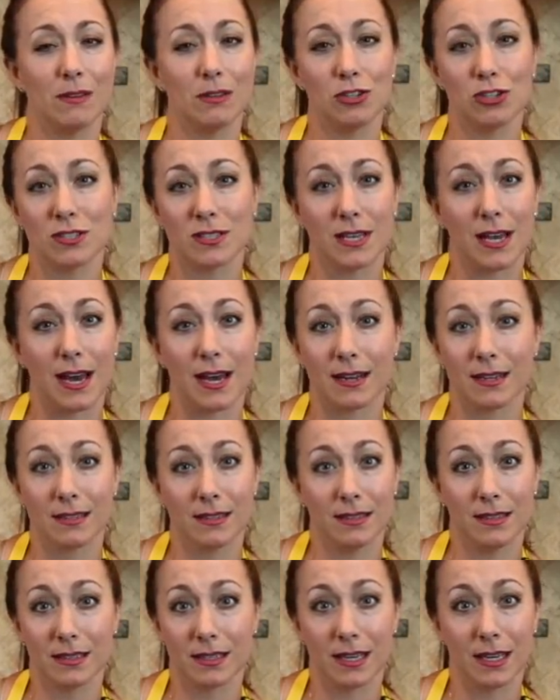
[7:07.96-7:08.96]
you just added
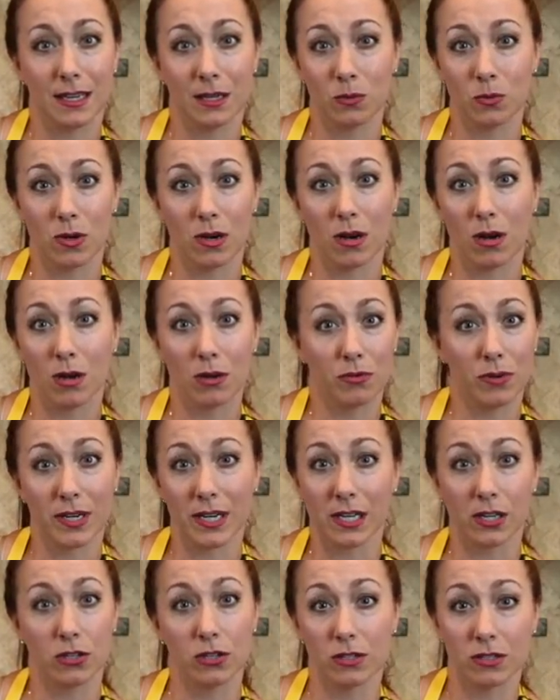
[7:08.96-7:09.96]
the quinoa
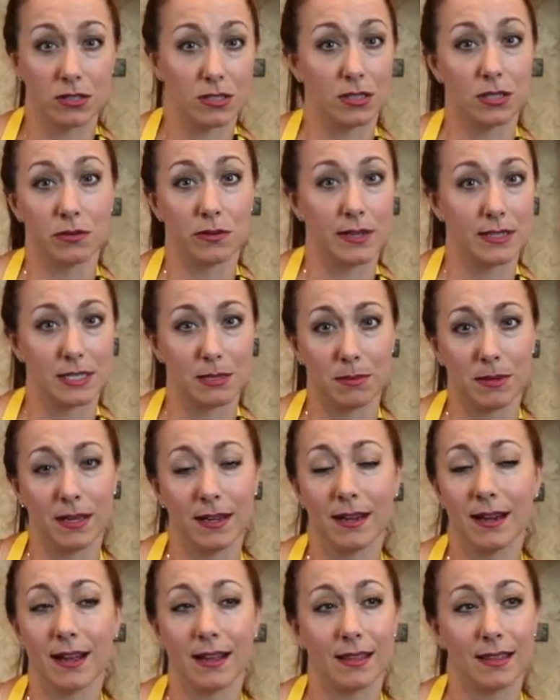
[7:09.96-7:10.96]
already cooked to the
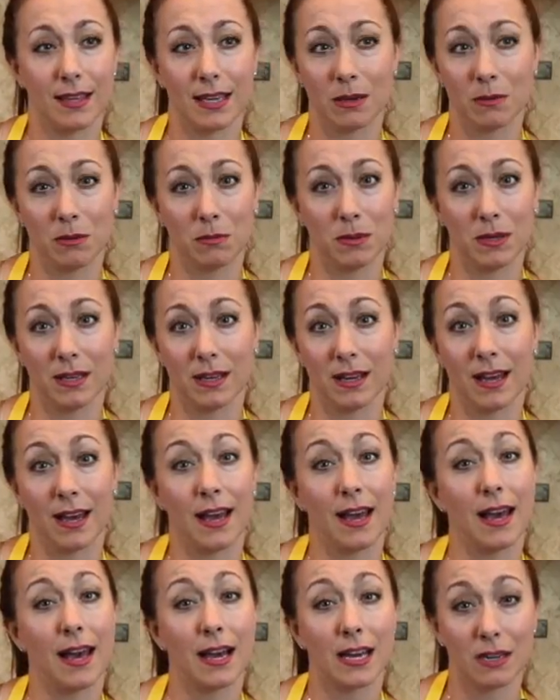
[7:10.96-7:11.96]
recipe, I think it would be a
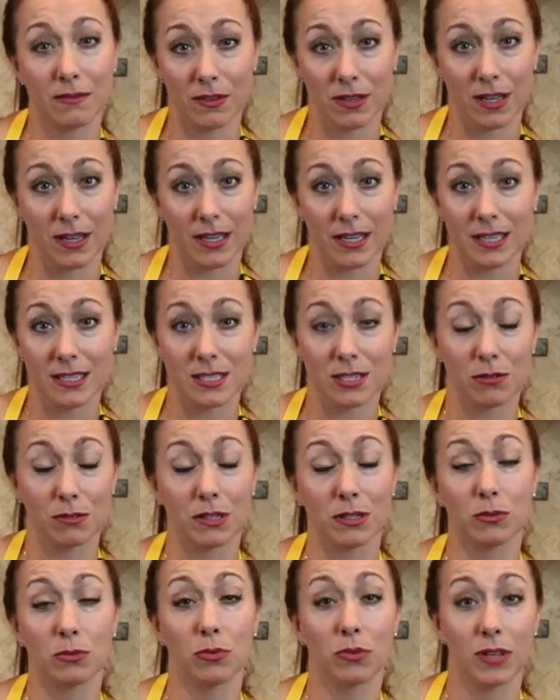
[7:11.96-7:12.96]
heck of a lot easier
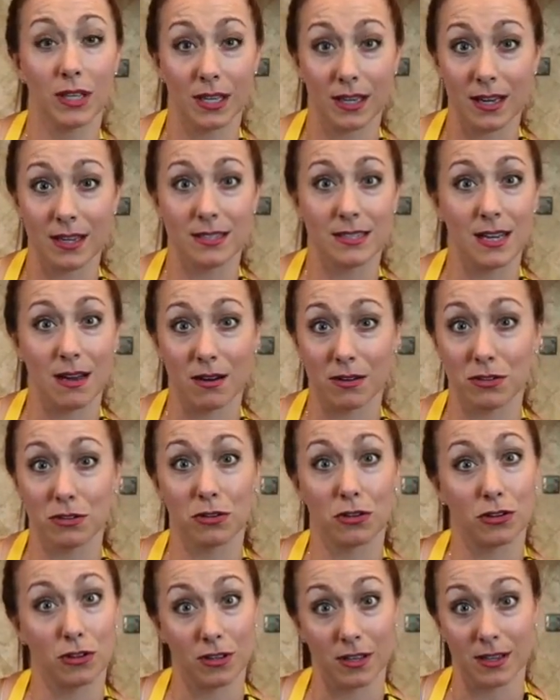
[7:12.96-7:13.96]
and really cut down on
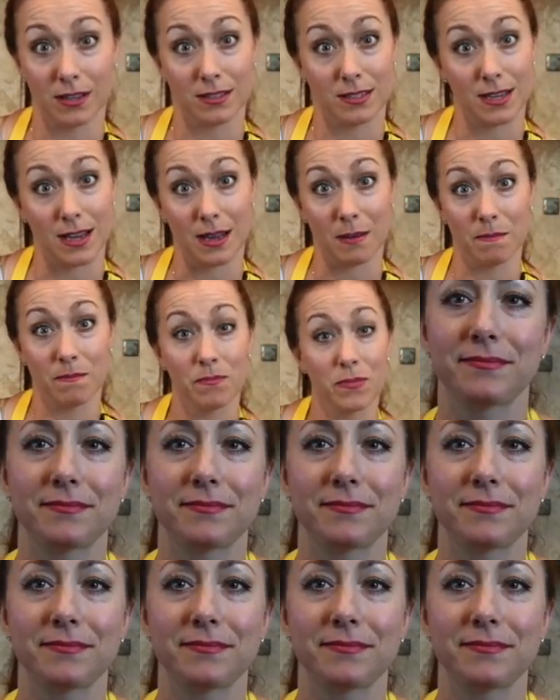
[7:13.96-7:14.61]
your cooking time.